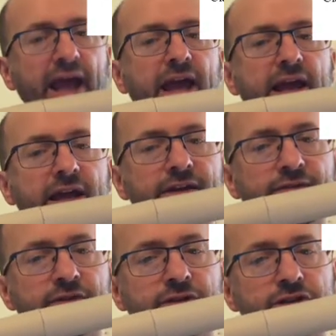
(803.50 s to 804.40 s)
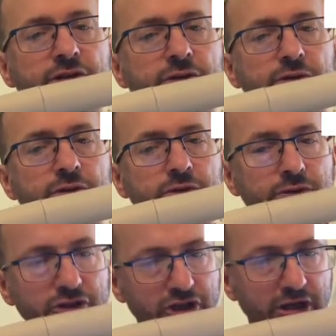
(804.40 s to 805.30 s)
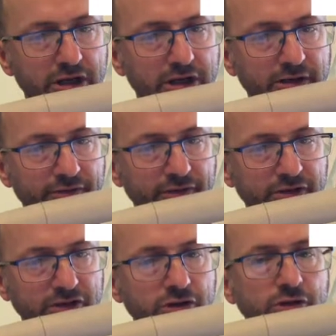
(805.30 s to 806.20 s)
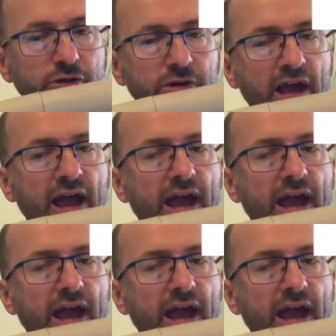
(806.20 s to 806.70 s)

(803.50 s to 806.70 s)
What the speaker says: A for 2, G for 2,